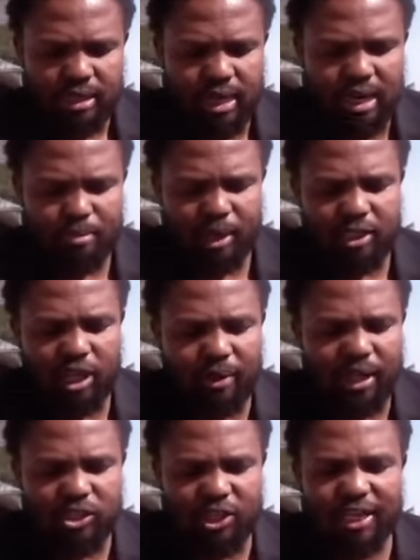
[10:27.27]
I want to
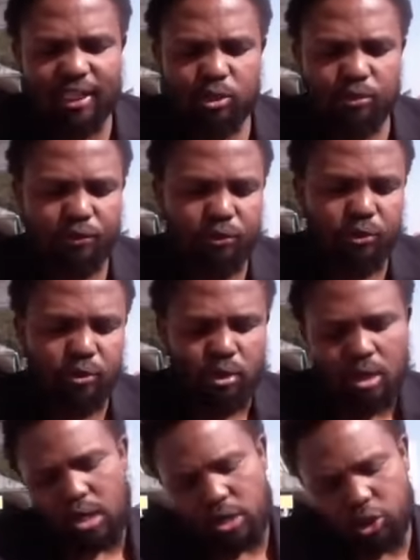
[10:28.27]
share this with you.
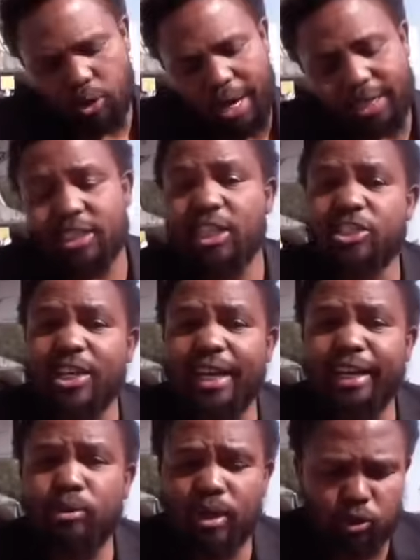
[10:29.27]
So a teacher
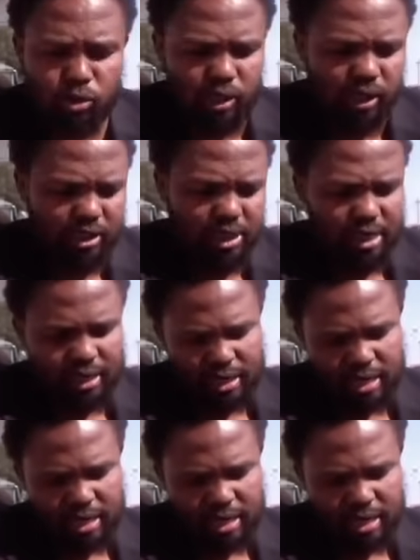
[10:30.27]
in KwaZulu-Natal,